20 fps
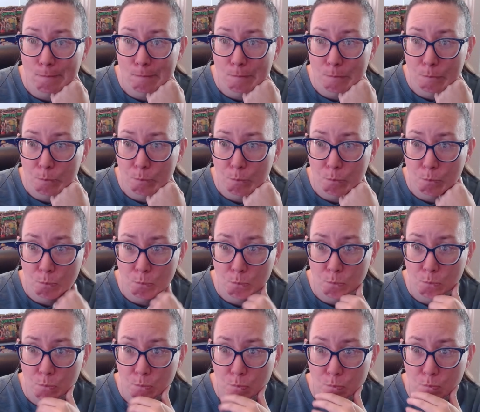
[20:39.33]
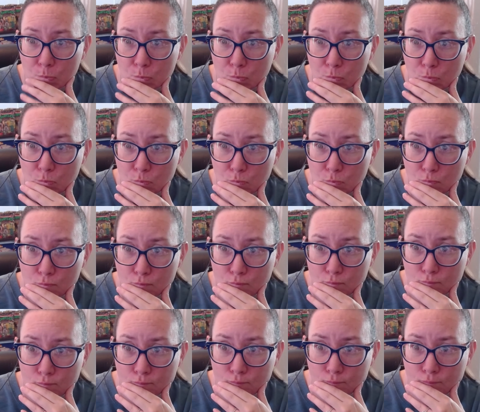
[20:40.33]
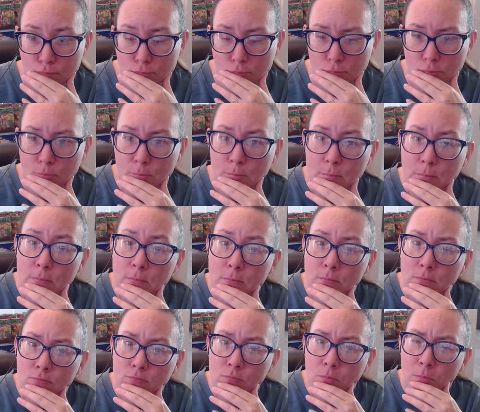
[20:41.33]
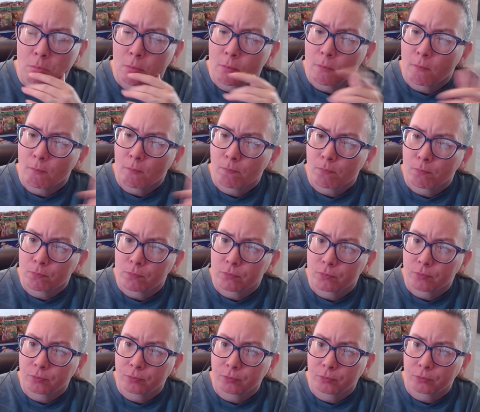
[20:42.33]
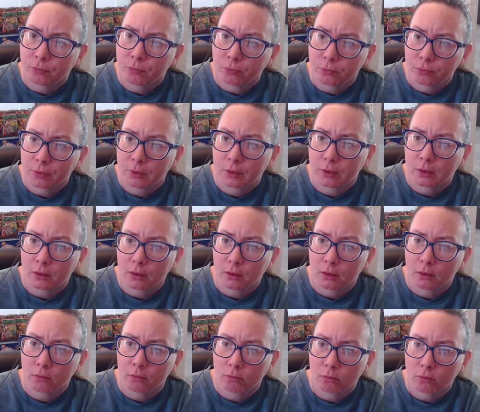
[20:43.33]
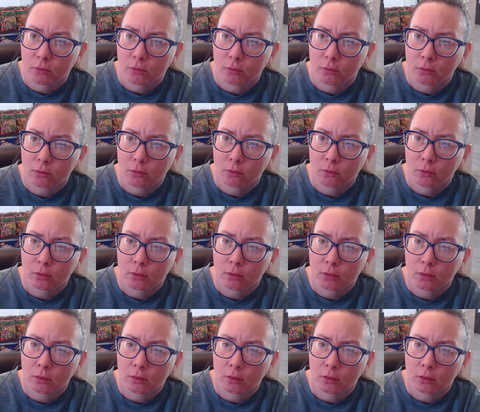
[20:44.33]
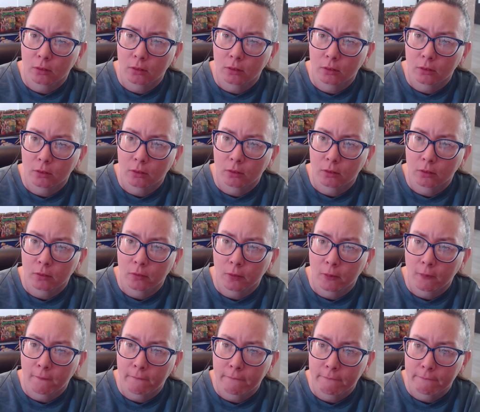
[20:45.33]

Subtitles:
(not speaking)